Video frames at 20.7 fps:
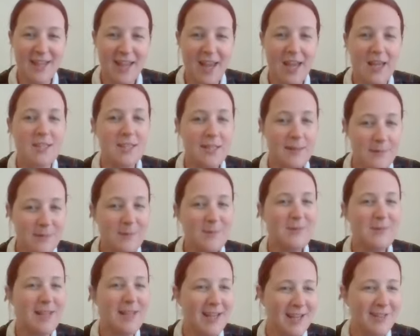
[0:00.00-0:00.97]
it seemed to
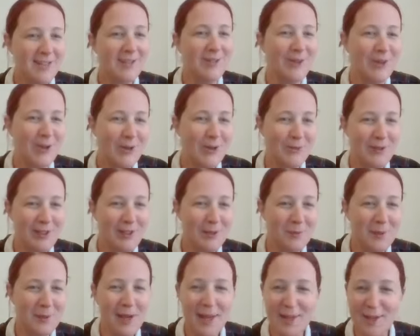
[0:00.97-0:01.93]
be ticking along really
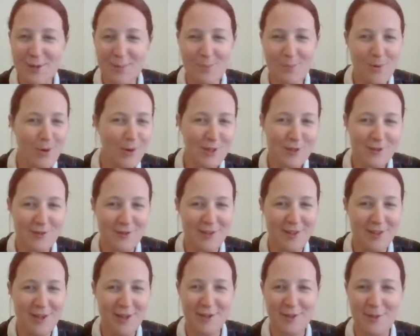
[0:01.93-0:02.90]
well. Our books for the
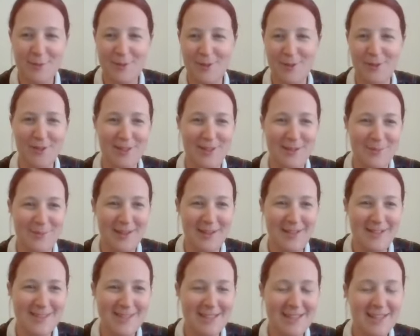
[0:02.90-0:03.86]
year were looking
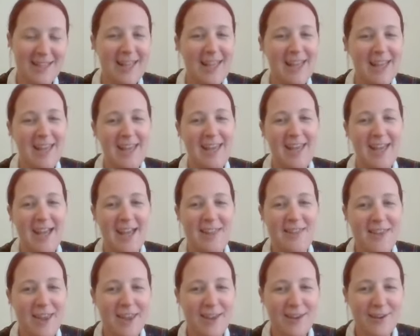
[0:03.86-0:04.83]
amazing.
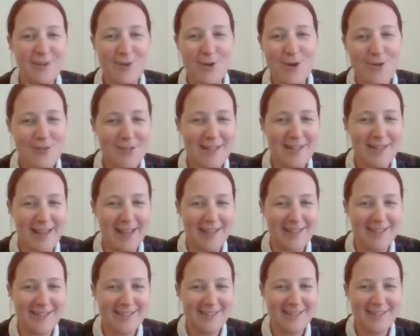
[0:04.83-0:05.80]
And then COVID hit,
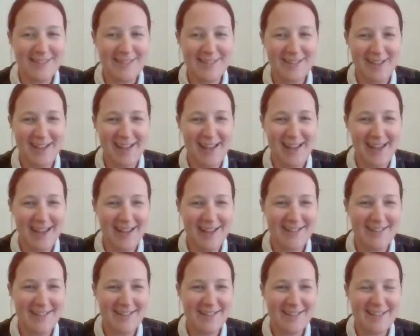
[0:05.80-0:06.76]

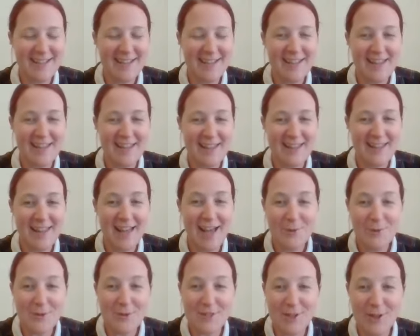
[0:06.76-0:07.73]
and
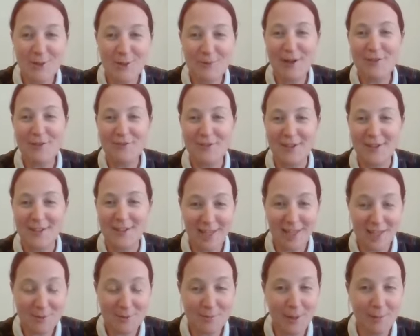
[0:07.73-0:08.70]
that was horrific.
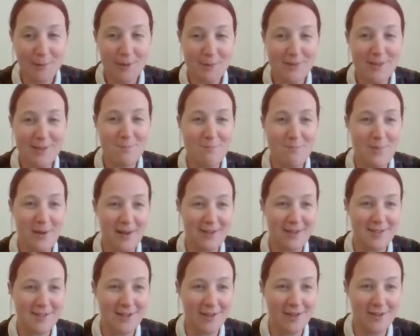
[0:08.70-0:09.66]
That's probably been the
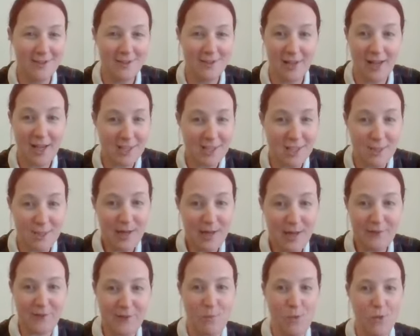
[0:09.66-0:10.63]
biggest hurdle, I
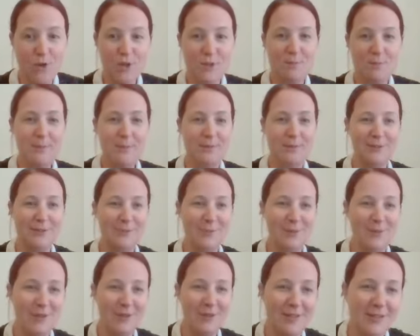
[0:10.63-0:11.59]
suspect, for most people, to
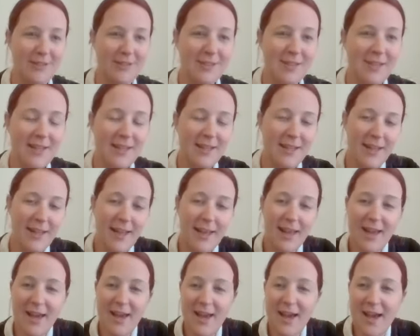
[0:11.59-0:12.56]
be honest.
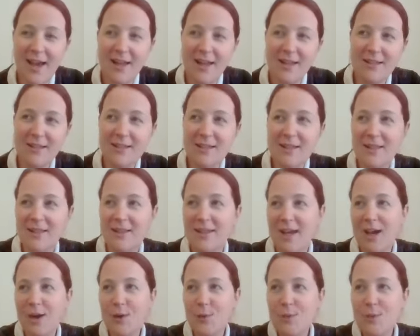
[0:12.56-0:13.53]
And
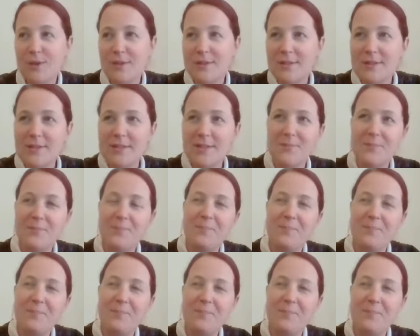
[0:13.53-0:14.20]
that was,